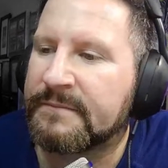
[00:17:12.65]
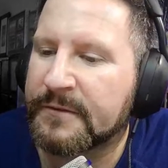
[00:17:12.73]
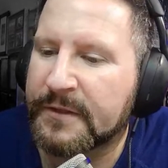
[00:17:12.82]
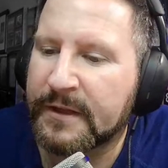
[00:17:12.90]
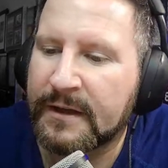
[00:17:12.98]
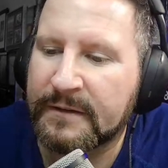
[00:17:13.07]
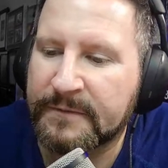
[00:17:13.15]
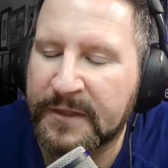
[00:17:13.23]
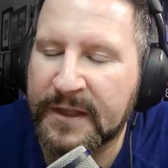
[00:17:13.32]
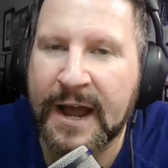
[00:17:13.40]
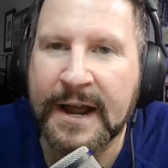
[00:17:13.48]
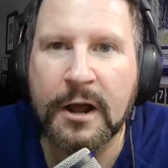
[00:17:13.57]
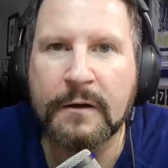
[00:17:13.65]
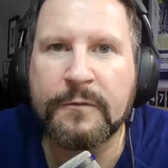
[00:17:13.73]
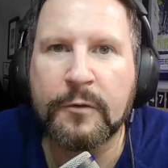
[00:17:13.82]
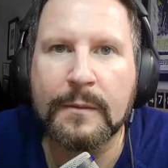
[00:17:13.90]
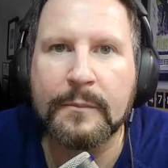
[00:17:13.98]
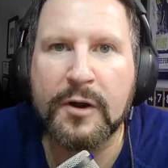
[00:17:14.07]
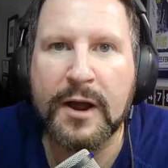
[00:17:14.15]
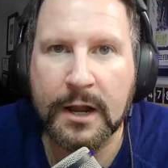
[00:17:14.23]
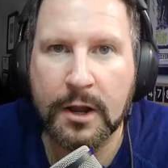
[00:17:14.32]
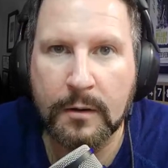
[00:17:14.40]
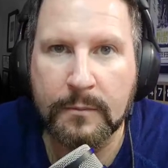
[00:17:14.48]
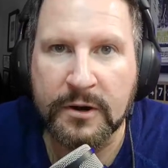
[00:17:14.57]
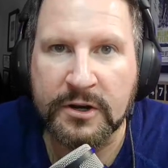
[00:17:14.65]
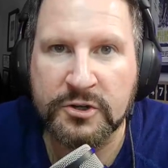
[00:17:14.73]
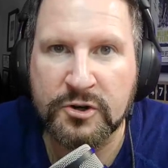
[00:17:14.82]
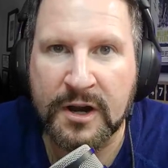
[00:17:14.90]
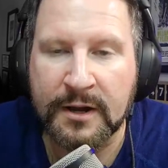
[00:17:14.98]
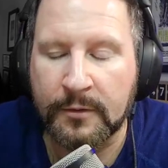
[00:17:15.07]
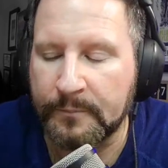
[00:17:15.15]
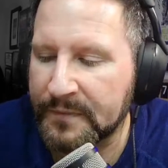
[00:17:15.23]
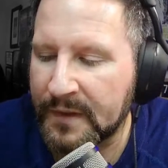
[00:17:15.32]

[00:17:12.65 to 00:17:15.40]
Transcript: for the Idaho 4 and Bryan Kohberger trial,